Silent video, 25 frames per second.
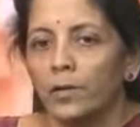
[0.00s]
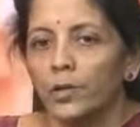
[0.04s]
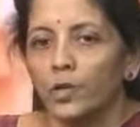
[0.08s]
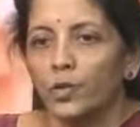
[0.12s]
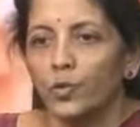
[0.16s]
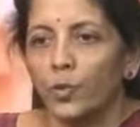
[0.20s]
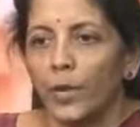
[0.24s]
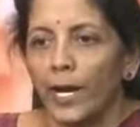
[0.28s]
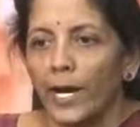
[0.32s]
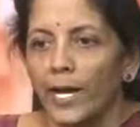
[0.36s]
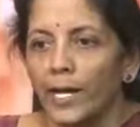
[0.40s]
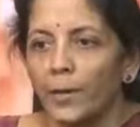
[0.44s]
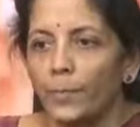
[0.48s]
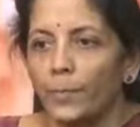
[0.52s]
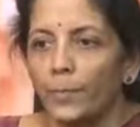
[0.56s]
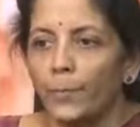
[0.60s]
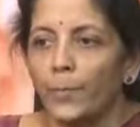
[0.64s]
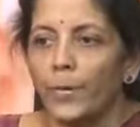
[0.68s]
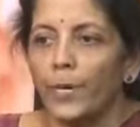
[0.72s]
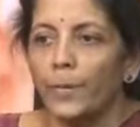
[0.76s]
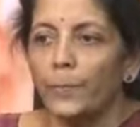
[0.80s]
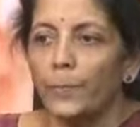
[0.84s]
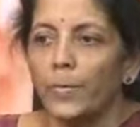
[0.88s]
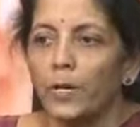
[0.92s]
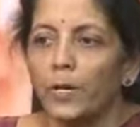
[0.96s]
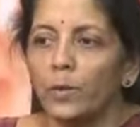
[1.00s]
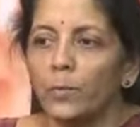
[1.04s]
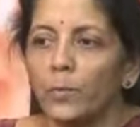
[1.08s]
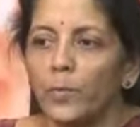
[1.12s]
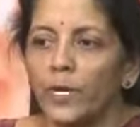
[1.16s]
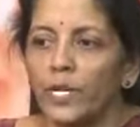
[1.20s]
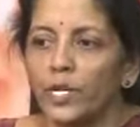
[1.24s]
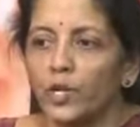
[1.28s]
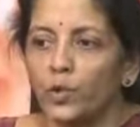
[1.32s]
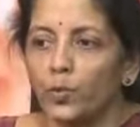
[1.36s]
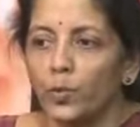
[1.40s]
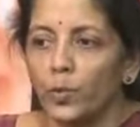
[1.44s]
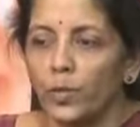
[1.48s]
to help people
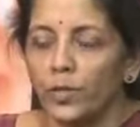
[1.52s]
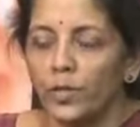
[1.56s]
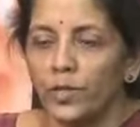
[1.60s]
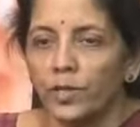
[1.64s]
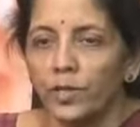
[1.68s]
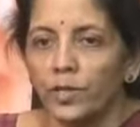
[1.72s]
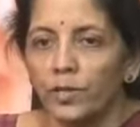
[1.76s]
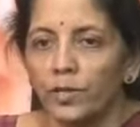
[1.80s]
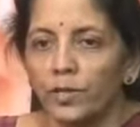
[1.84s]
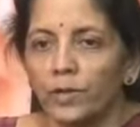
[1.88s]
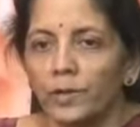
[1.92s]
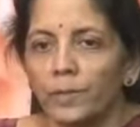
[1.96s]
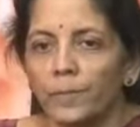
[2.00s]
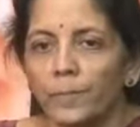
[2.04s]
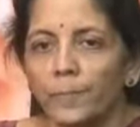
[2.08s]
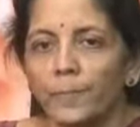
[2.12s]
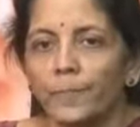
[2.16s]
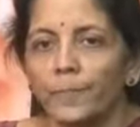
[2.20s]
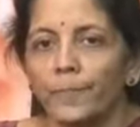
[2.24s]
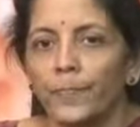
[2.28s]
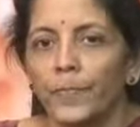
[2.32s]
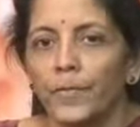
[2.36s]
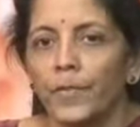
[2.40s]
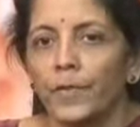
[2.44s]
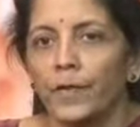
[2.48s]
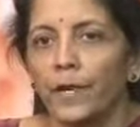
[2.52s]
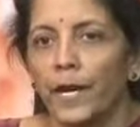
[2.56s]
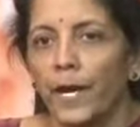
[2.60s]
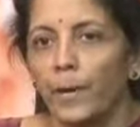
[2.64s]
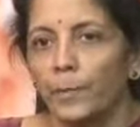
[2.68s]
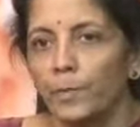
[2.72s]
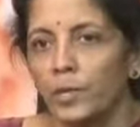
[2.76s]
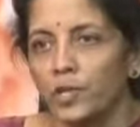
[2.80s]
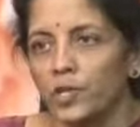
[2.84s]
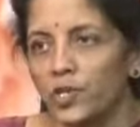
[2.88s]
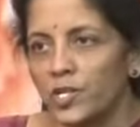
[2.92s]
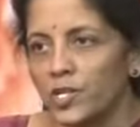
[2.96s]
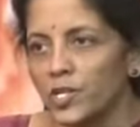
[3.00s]
meet with the
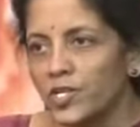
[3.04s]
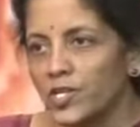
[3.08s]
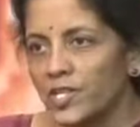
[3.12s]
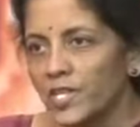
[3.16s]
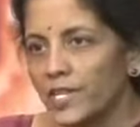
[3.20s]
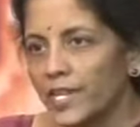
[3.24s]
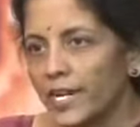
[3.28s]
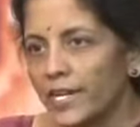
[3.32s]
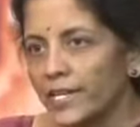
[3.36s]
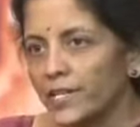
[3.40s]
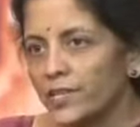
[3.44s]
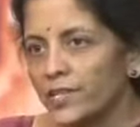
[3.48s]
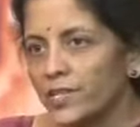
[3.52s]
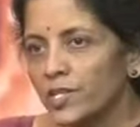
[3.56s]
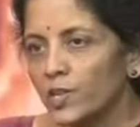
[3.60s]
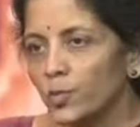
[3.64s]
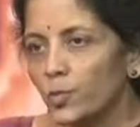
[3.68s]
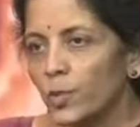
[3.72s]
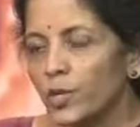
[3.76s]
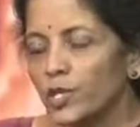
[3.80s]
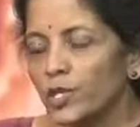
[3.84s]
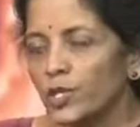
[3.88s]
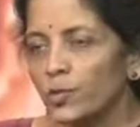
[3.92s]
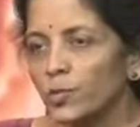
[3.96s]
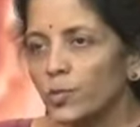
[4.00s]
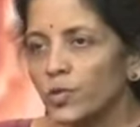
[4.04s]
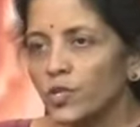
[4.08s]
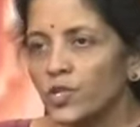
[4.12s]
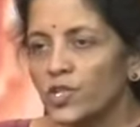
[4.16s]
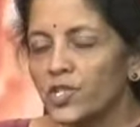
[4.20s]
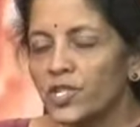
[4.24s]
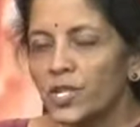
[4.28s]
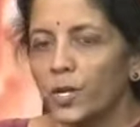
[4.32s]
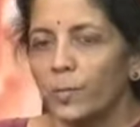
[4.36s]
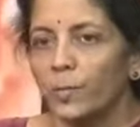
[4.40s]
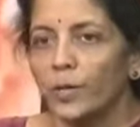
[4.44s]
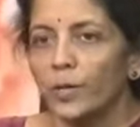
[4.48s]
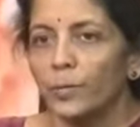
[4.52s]
emergency-like situation which is
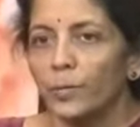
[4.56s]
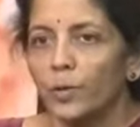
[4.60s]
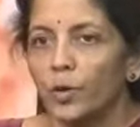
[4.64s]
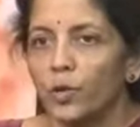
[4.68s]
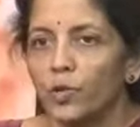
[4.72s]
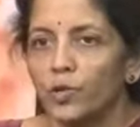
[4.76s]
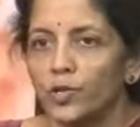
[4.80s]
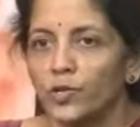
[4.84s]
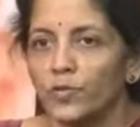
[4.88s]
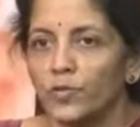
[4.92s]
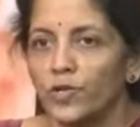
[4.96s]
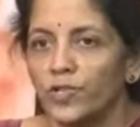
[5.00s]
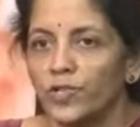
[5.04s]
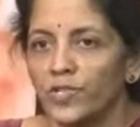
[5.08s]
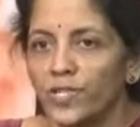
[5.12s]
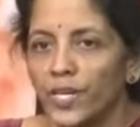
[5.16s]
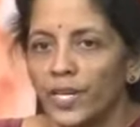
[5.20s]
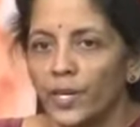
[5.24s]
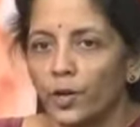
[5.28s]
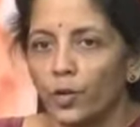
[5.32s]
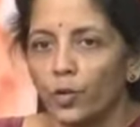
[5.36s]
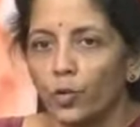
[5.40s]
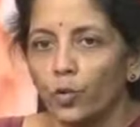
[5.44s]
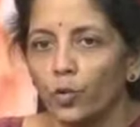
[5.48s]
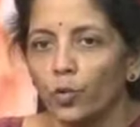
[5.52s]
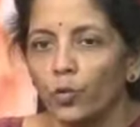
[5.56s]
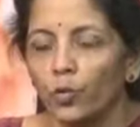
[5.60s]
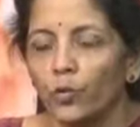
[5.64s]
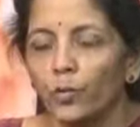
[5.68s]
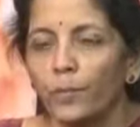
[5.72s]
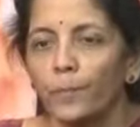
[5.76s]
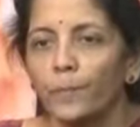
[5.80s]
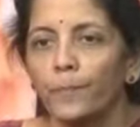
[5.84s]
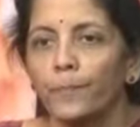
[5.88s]
coming because of the cyclone.